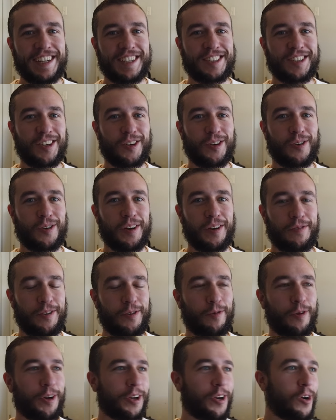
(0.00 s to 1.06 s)
So if
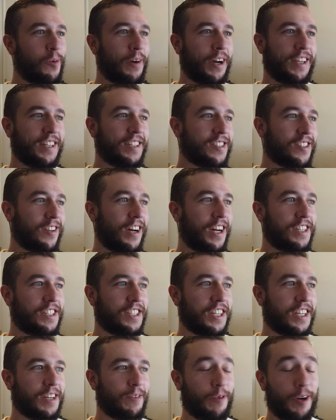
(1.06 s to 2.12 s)
you want to go by this
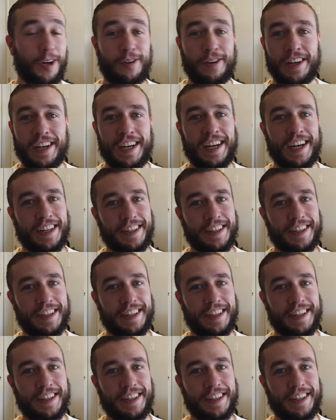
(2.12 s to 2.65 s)
logic, well,